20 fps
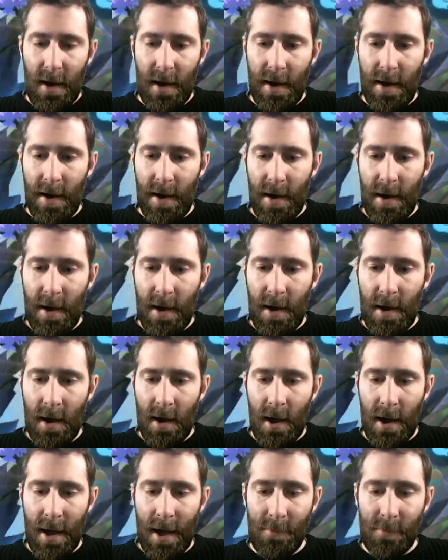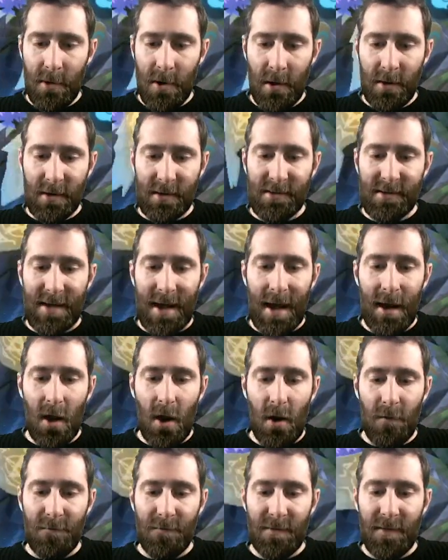I am going to sell
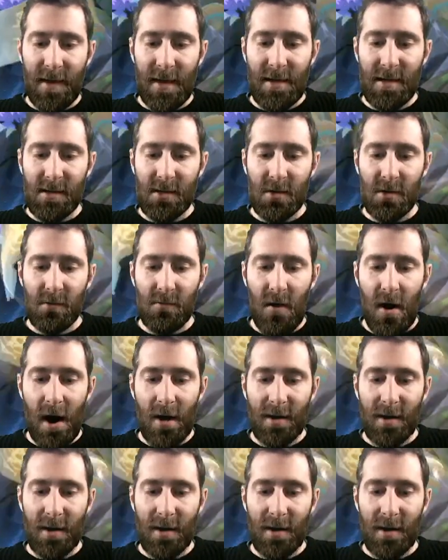off these 2